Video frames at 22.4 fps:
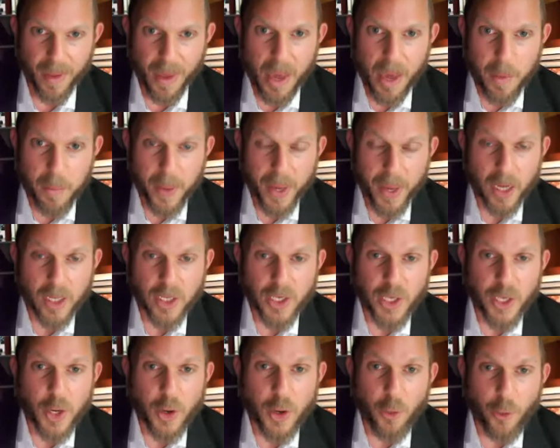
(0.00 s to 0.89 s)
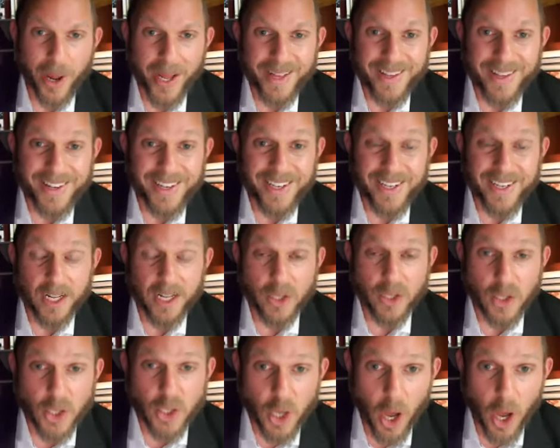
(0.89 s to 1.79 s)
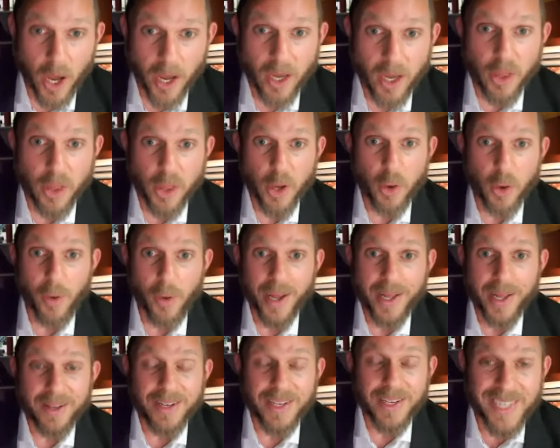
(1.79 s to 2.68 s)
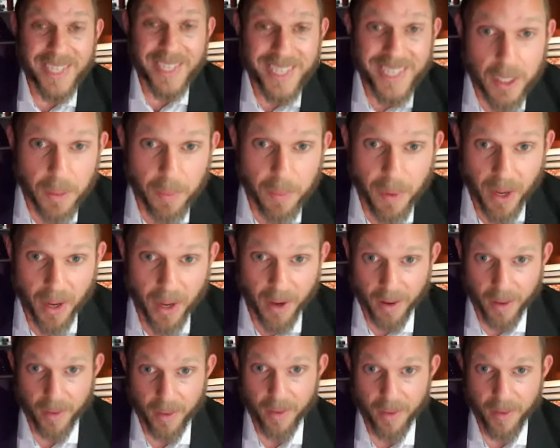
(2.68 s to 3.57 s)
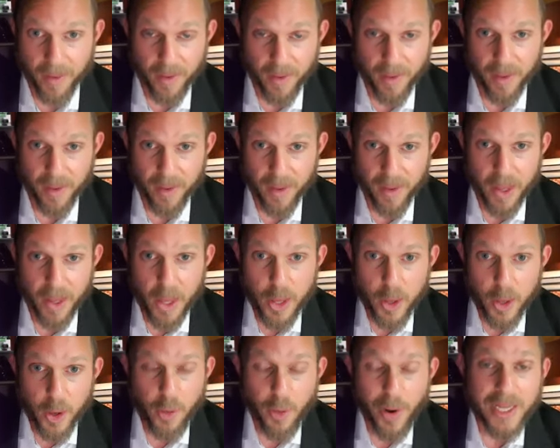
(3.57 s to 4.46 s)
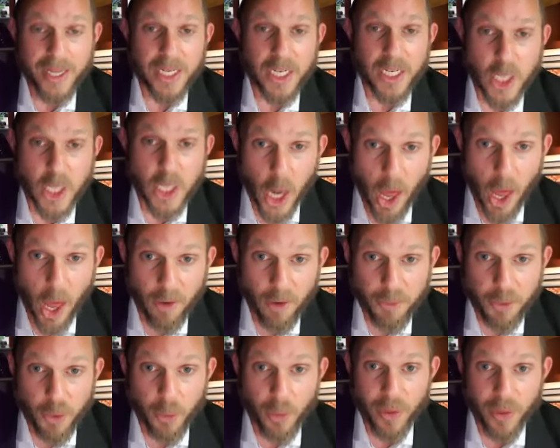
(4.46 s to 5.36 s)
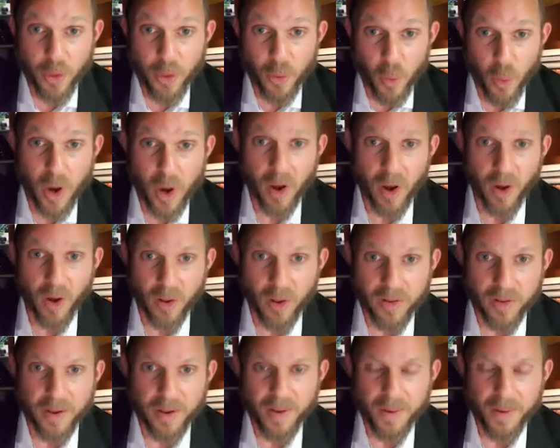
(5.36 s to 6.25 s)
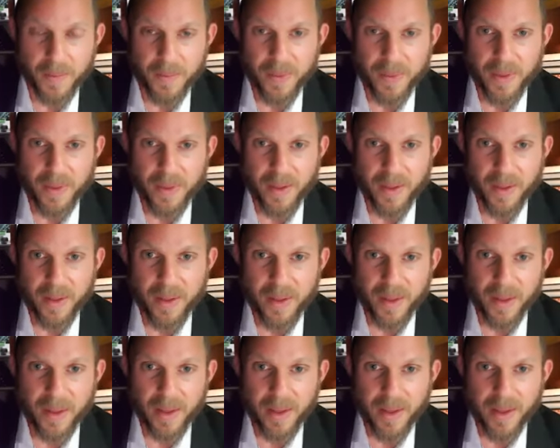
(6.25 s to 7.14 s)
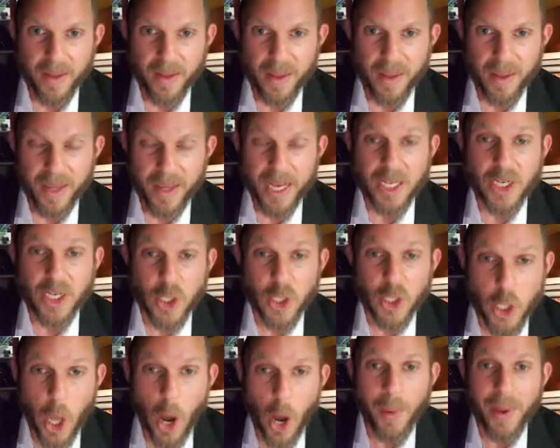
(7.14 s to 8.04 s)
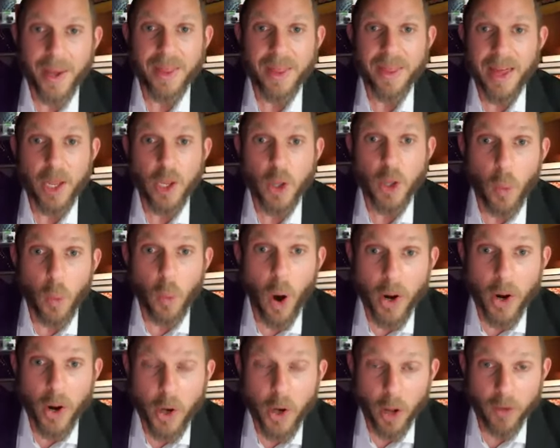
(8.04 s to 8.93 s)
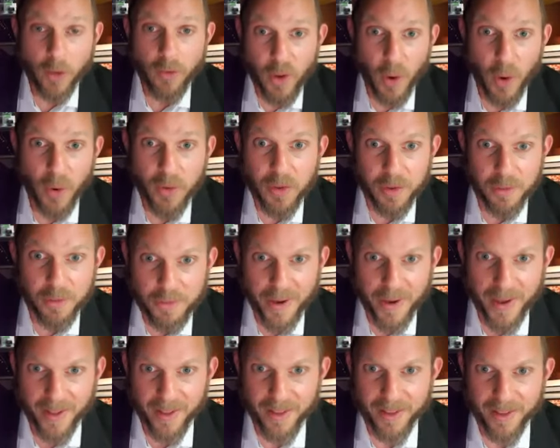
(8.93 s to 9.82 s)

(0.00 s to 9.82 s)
Because the greatest tzchak, the greatest simcha, the greatest laughter in the world is knowing that you are not going to fail.